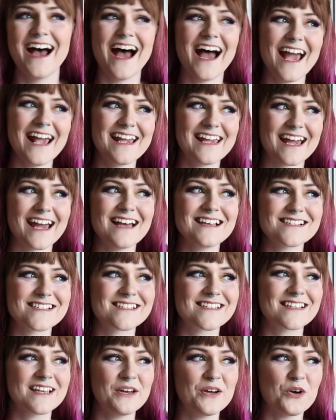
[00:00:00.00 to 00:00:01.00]
I
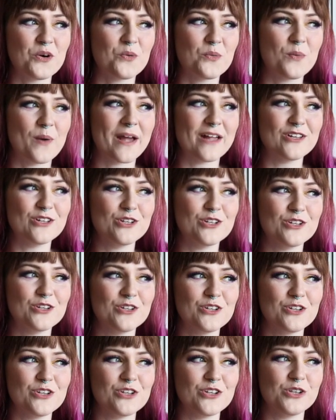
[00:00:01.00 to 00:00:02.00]
guess, when
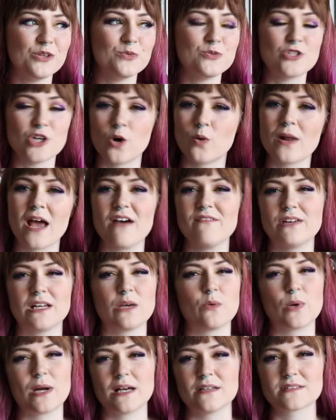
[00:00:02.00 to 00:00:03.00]
you don't have
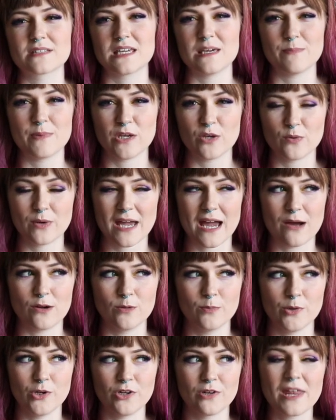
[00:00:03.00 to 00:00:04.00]
anyone else keeping you
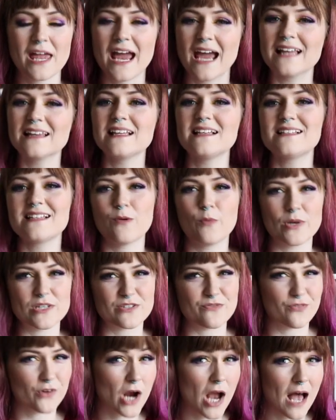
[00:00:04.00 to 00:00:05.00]
accountable. At least it
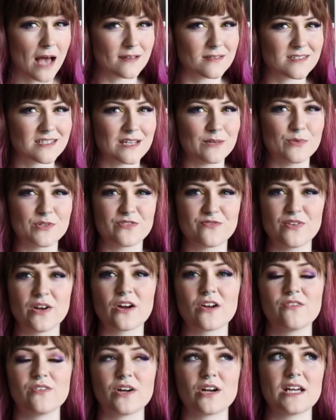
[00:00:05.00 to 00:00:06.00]
was for us. It was
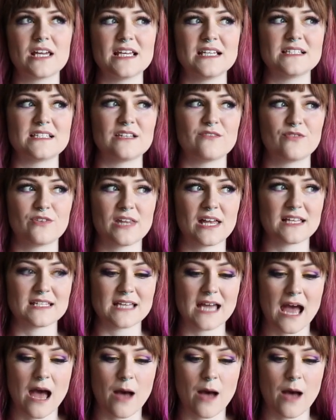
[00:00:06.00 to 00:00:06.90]
very, very easy for that to